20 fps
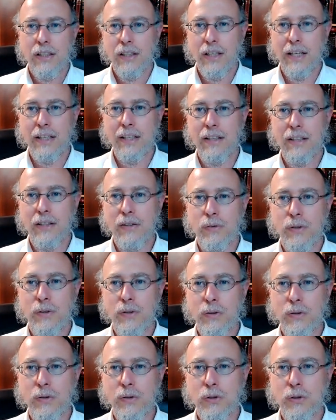Lana then
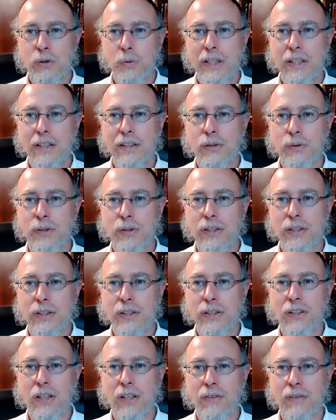wrote, do we need to
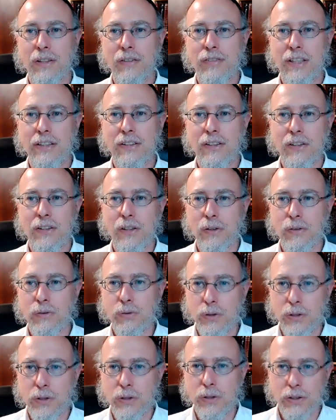resolve the events and go
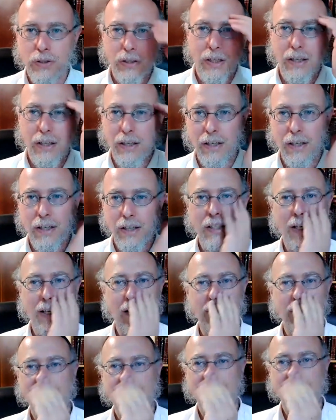through
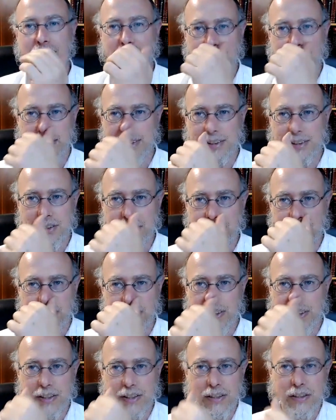Achna, Avdalah,
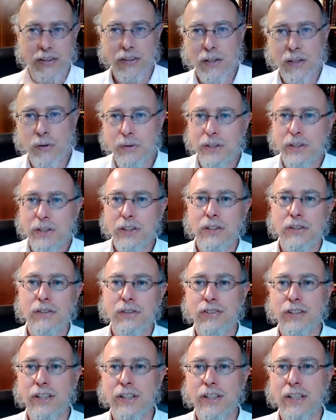etc., or can we just
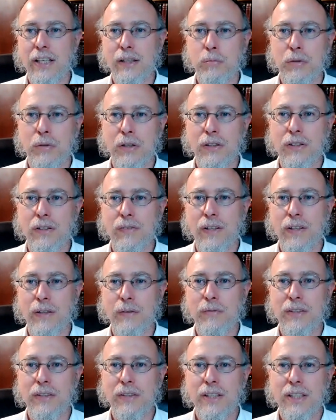forget the bulk of
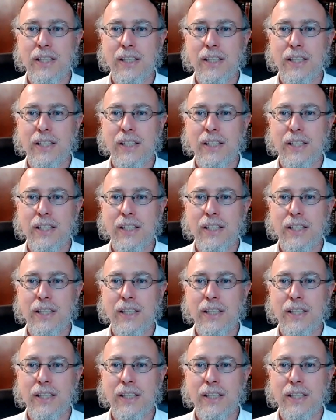them?